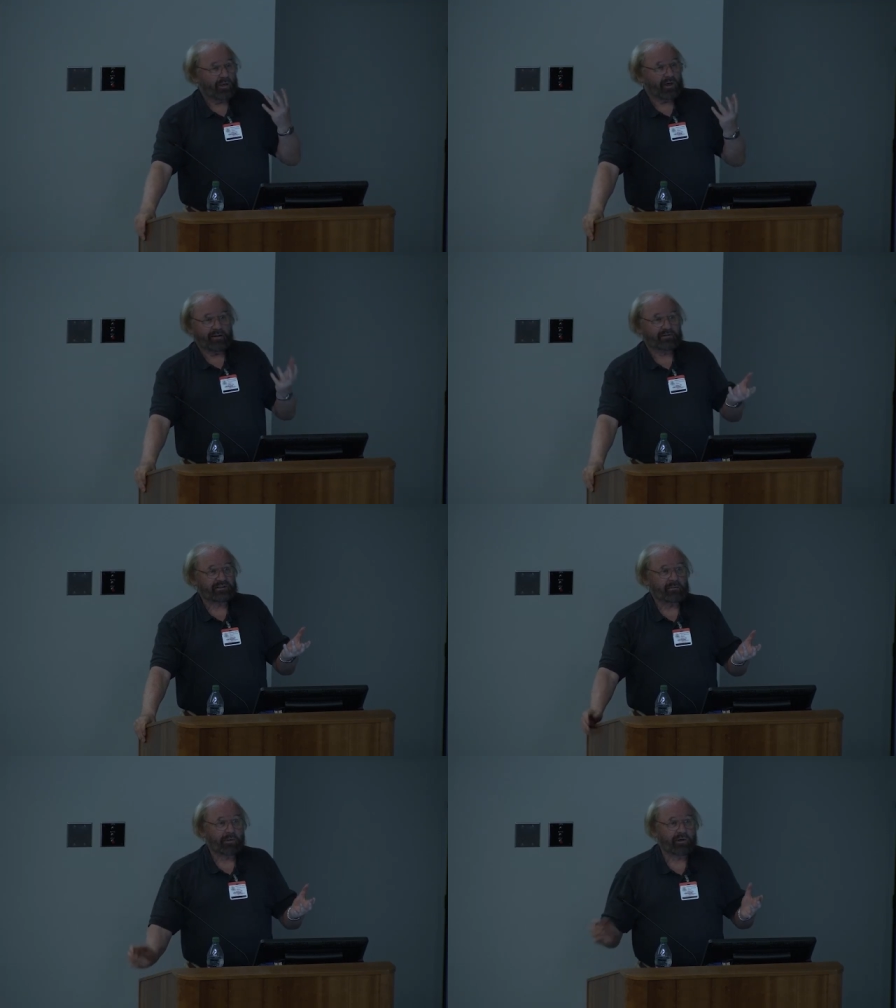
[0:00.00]
They have the
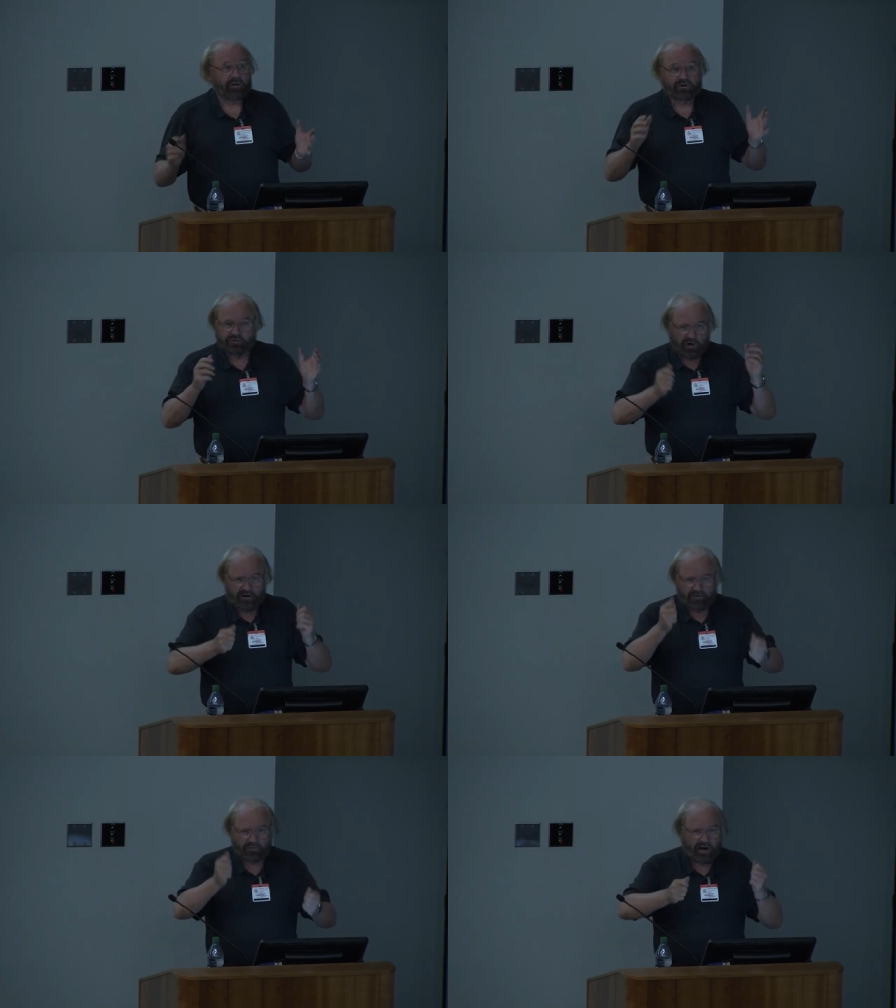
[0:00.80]
same thing. They
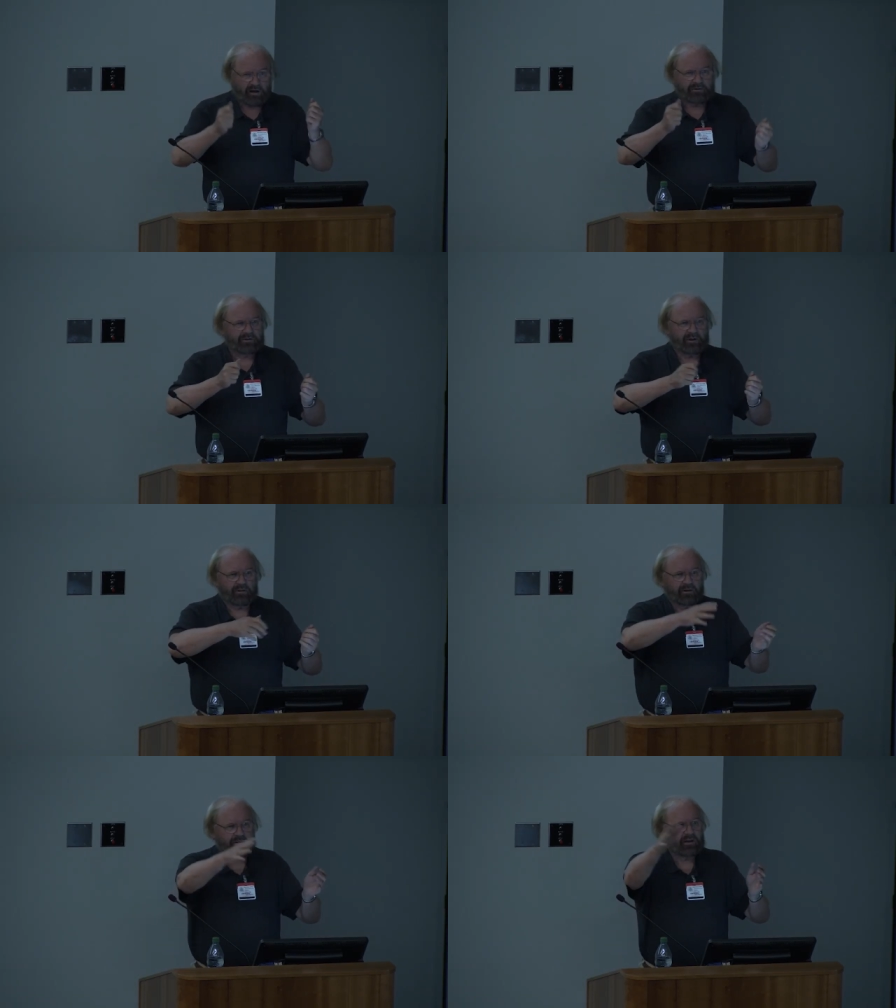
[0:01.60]
drive around
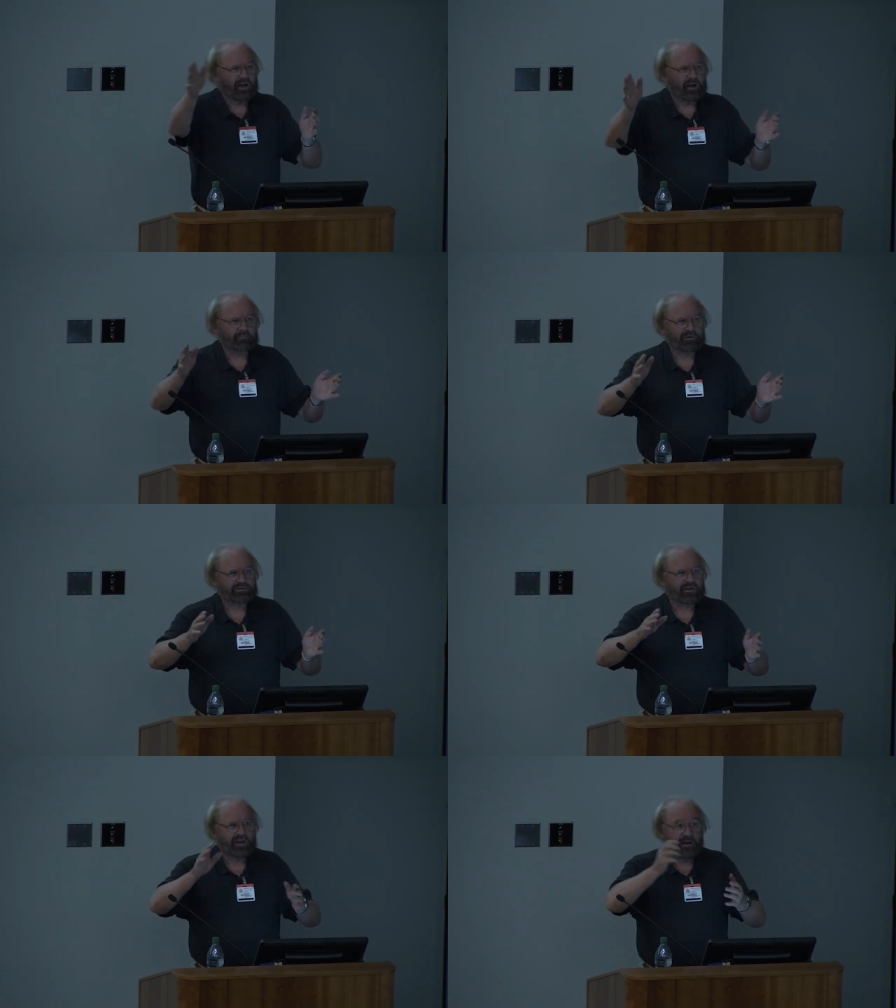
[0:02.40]
the, the
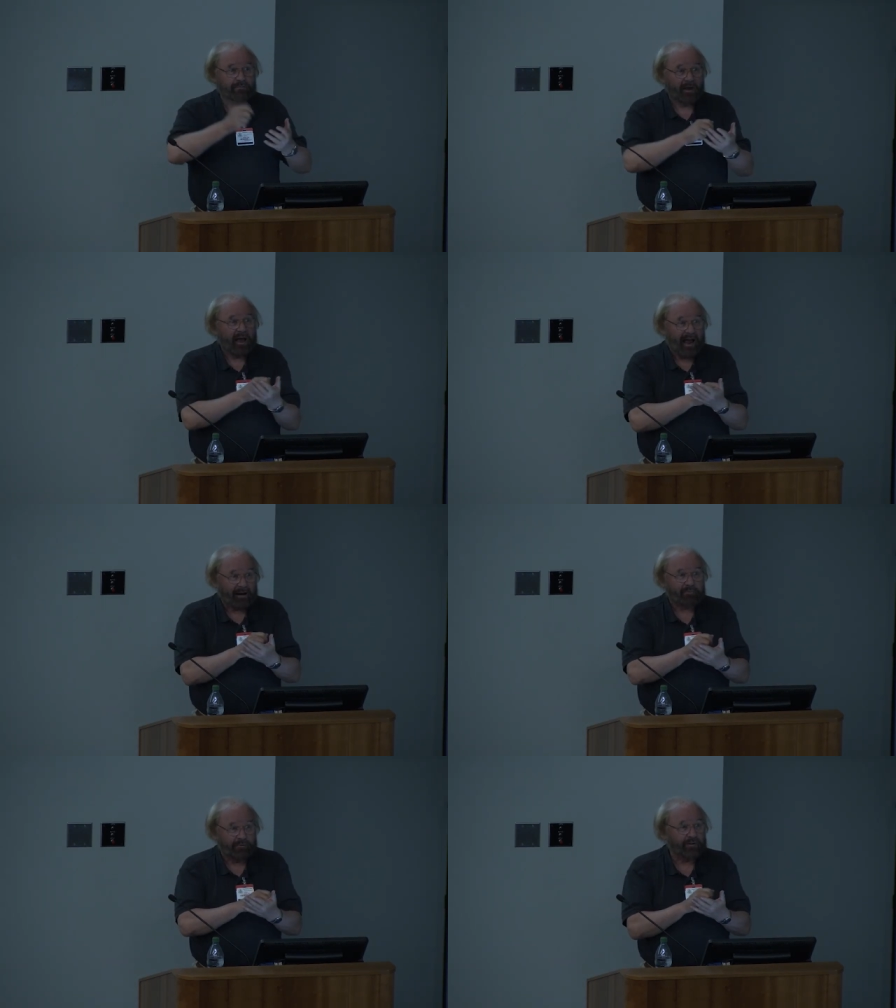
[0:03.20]
campus, and they have
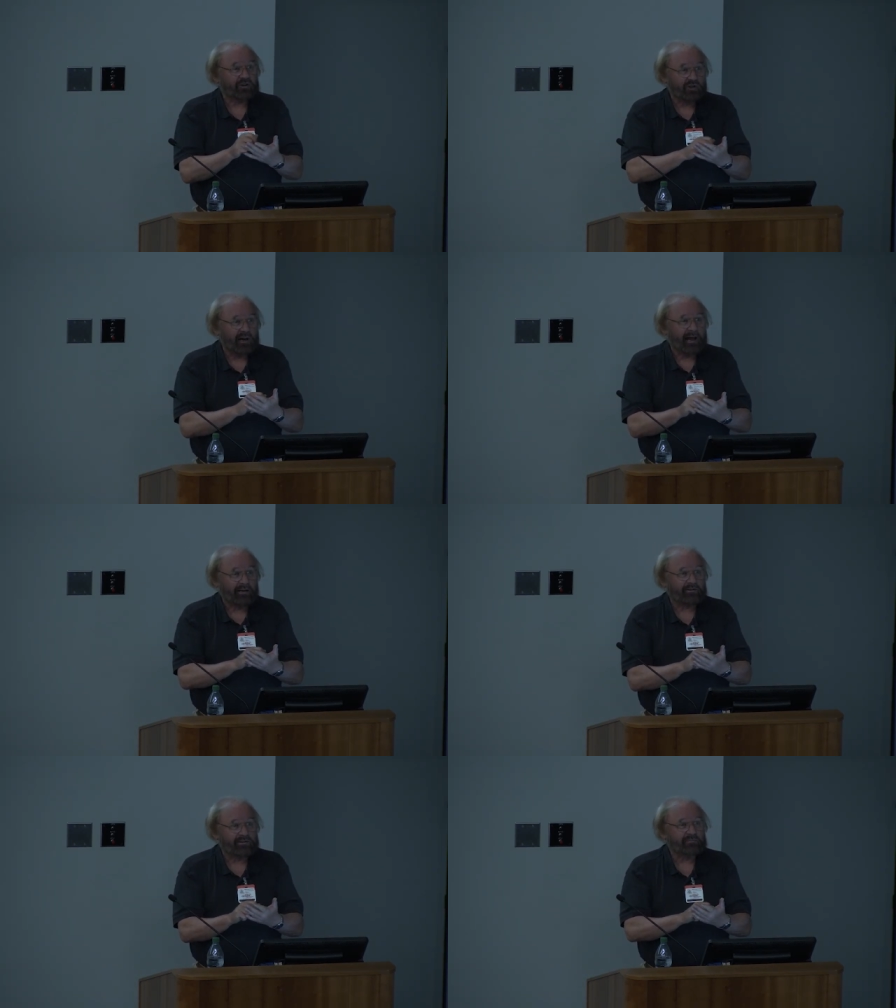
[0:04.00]
professional
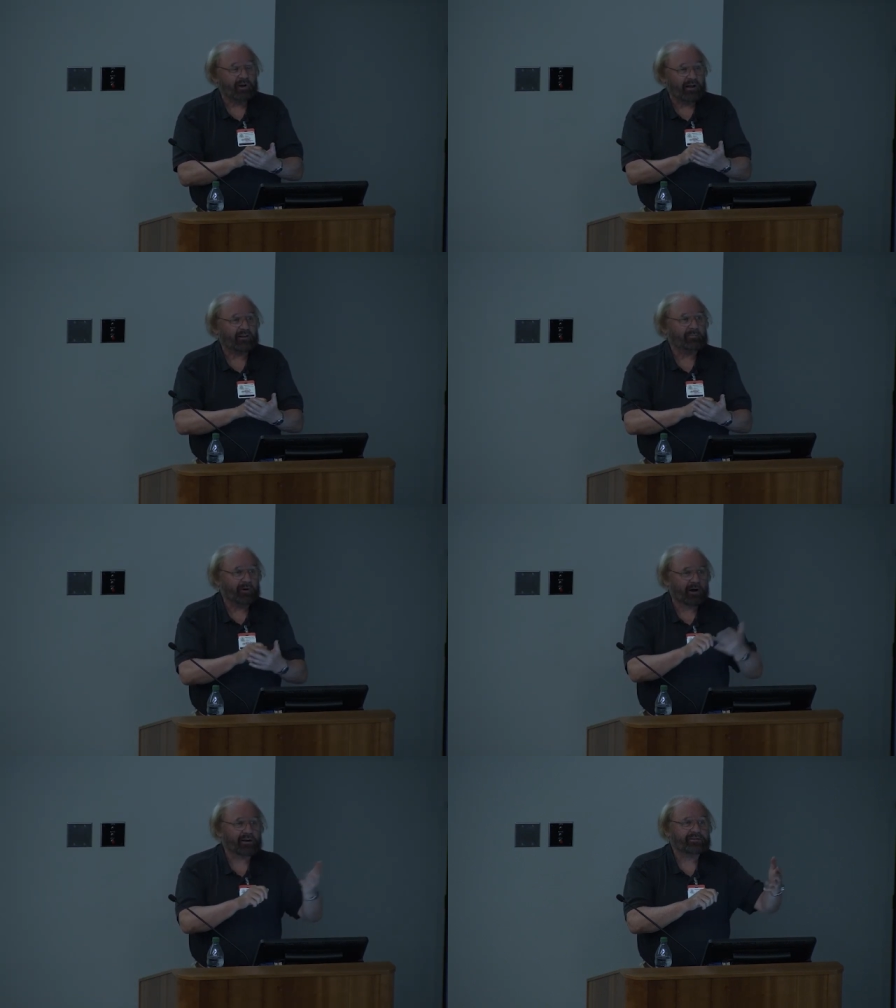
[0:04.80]
actors playing the
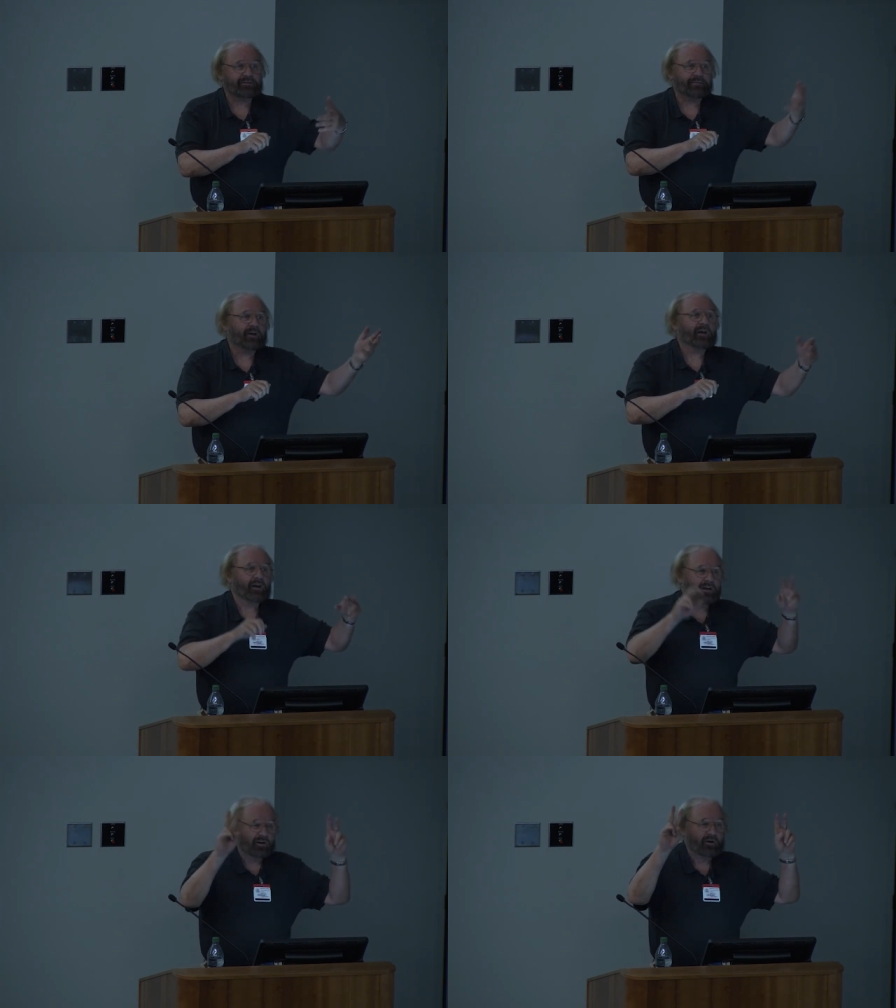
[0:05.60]
parts of
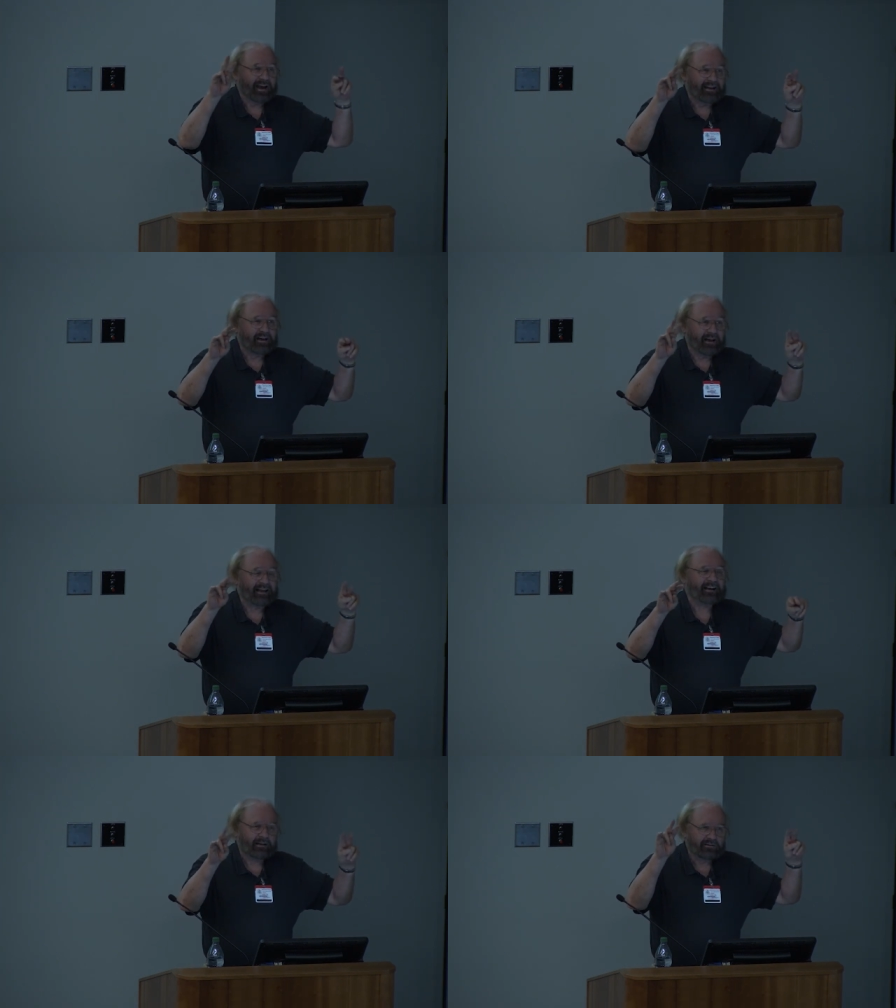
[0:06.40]
you know,
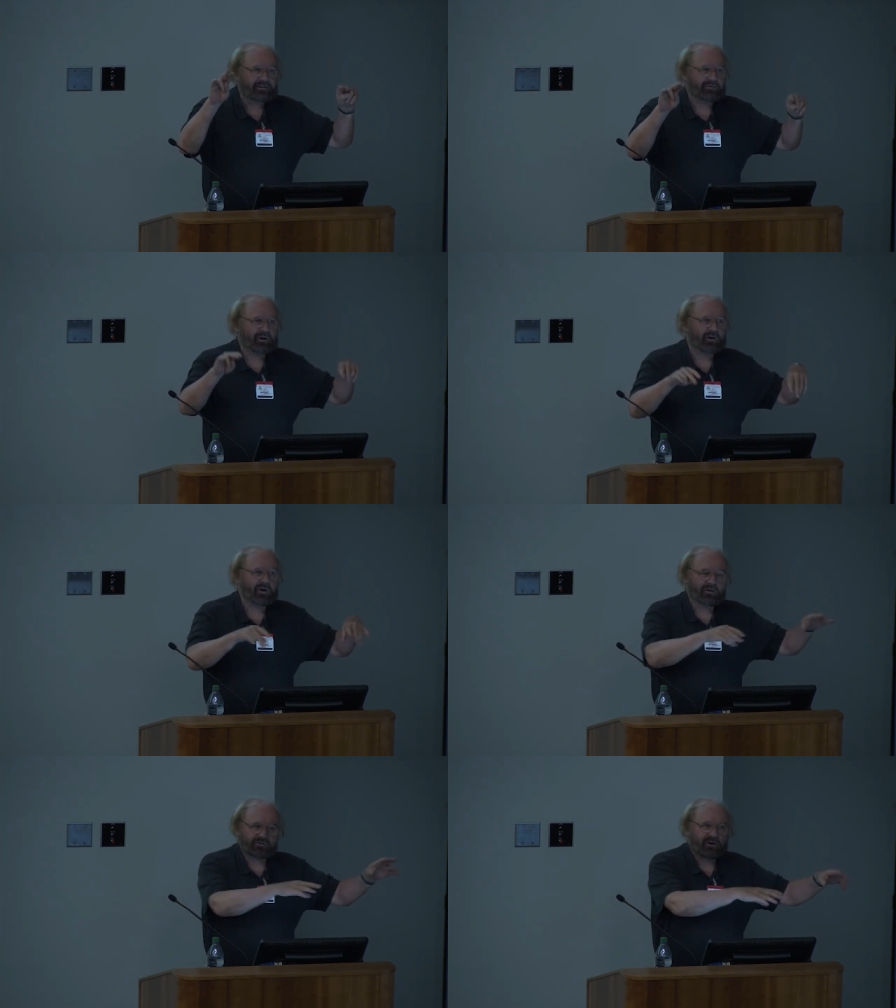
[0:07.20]
aliens, quote
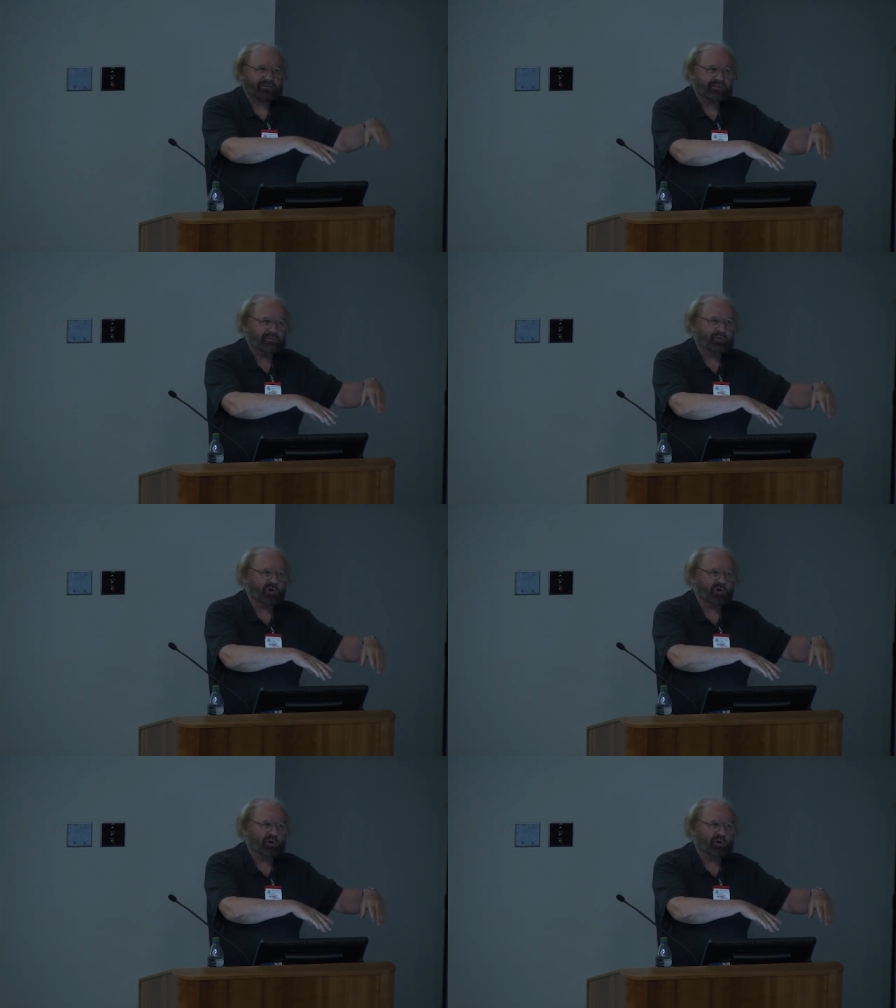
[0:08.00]
unquote, crossing the